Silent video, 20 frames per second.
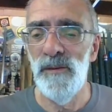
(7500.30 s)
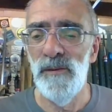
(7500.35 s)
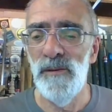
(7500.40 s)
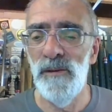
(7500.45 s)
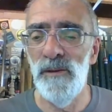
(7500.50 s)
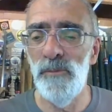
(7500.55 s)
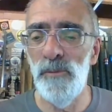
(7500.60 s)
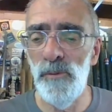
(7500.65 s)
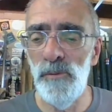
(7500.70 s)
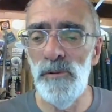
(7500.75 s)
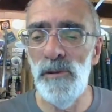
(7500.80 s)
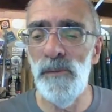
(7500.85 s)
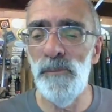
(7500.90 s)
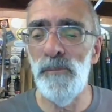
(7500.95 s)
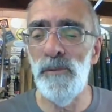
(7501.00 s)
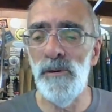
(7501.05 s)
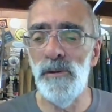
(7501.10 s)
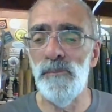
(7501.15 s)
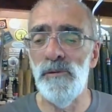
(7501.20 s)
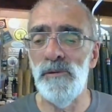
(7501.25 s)
I will keep
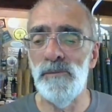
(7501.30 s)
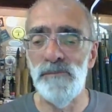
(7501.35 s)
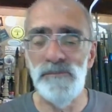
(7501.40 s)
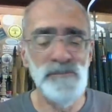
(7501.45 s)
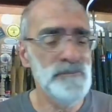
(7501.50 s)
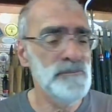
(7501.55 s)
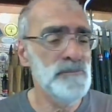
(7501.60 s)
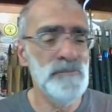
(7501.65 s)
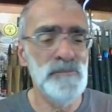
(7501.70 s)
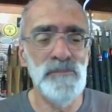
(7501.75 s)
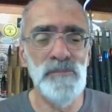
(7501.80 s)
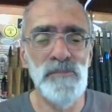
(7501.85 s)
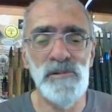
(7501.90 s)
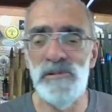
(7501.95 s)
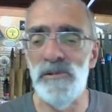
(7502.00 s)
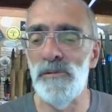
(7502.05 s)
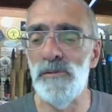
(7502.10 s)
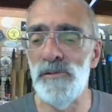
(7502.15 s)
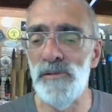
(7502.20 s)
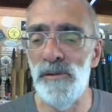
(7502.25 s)
them coming, as
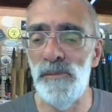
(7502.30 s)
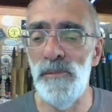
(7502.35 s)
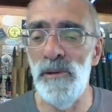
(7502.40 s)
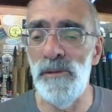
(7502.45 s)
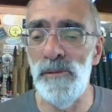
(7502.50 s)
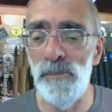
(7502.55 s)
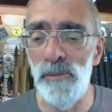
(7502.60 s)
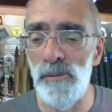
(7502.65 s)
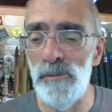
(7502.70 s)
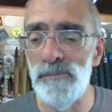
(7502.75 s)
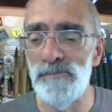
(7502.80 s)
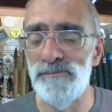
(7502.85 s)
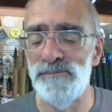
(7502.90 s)
long as I'm able.